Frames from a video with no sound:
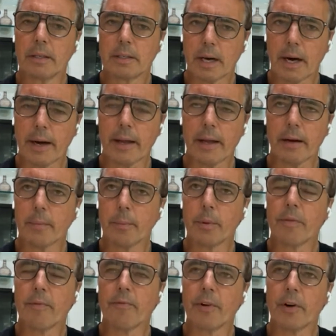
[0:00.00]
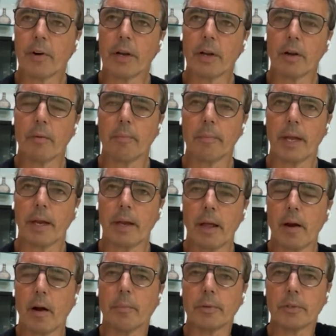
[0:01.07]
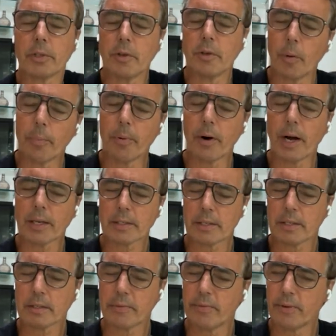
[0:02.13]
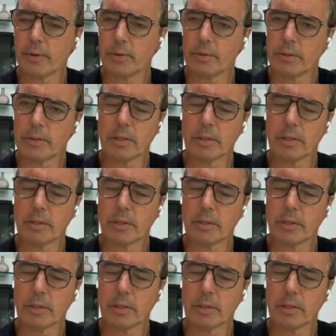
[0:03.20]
diet with very little meat and almost no processed foods.